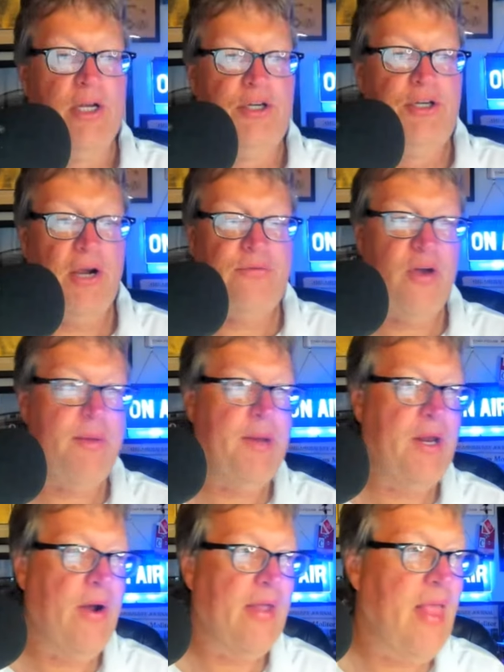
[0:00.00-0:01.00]
Chuck
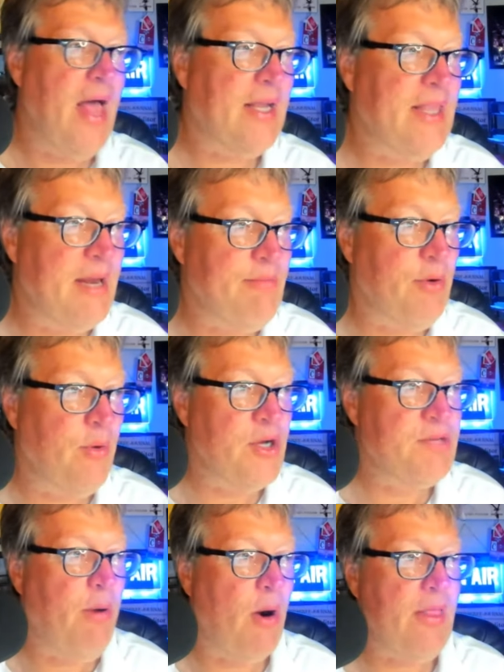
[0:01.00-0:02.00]
Freimund here on Locked On
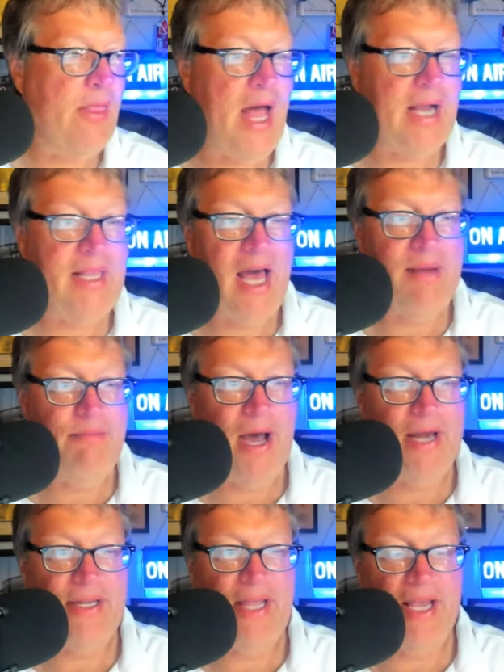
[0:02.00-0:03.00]
Brewers, part of Locked On
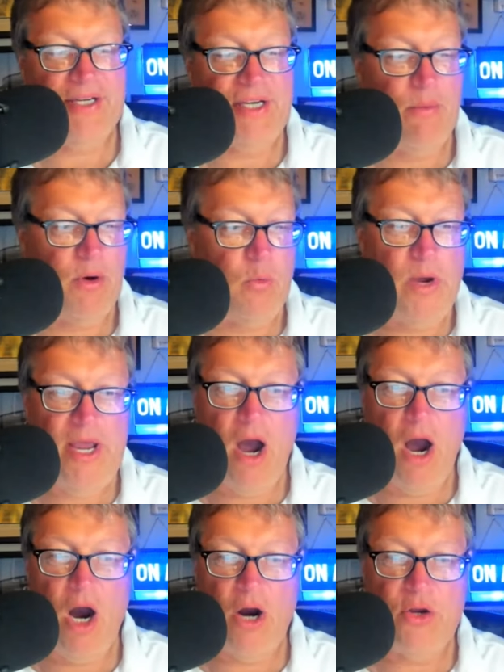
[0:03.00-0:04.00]
Podcast Network. We
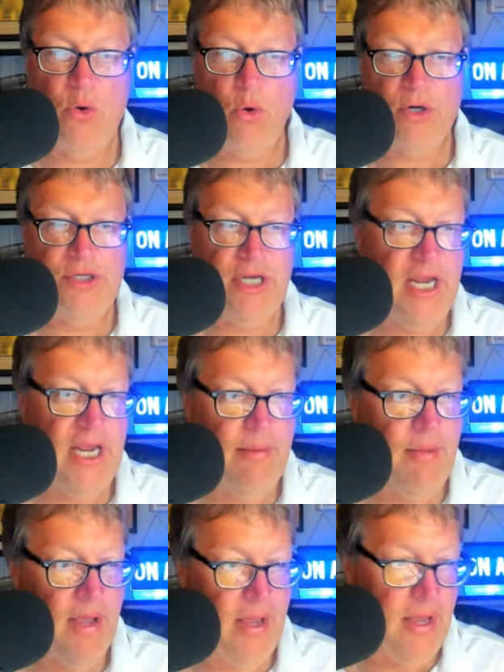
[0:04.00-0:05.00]
are your
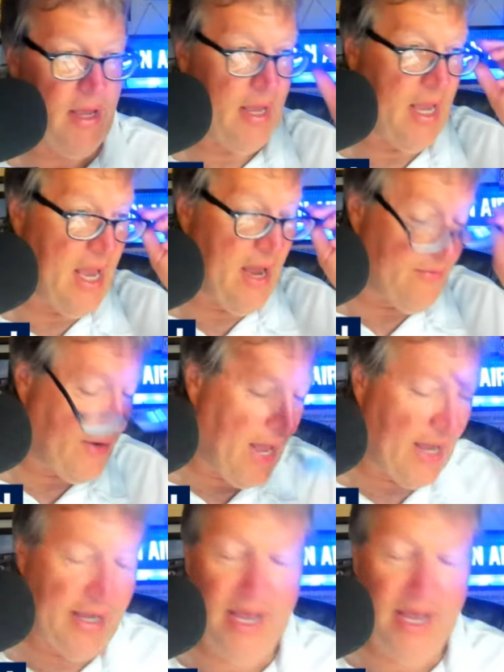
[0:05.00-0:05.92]
team every day.